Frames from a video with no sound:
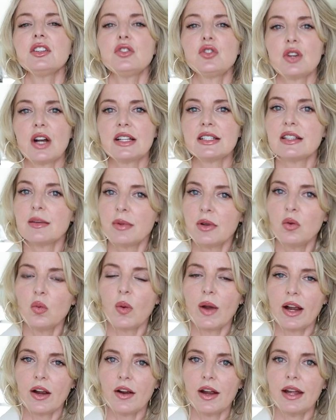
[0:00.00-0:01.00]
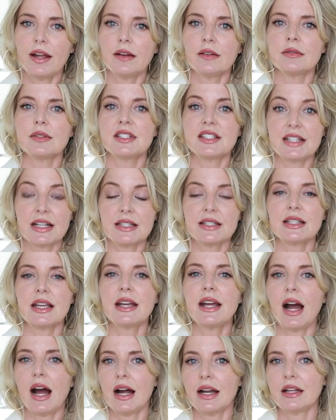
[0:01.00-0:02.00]
a dress I've been wearing since
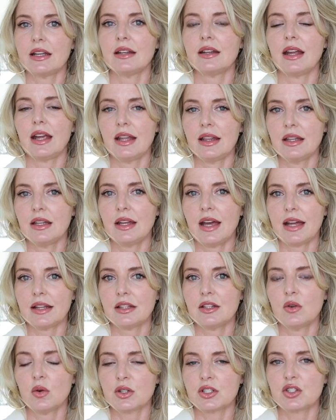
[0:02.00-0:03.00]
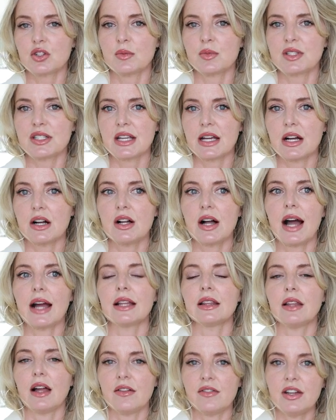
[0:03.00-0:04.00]
I got it in the, at the Nordstrom sale.
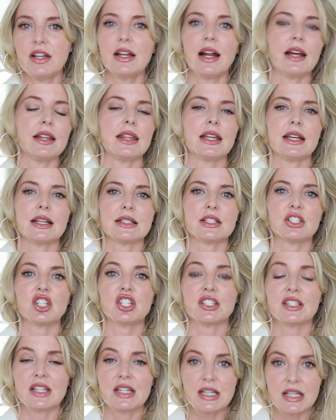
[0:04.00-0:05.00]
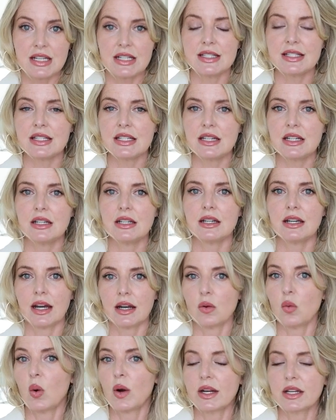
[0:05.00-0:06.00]
I love it. I think it's just an easy
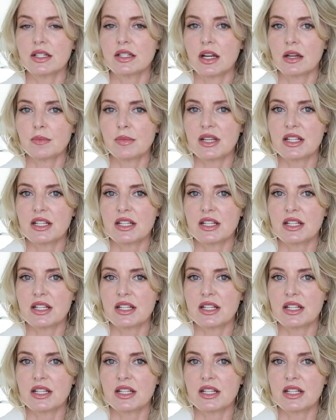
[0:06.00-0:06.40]
kind of one and done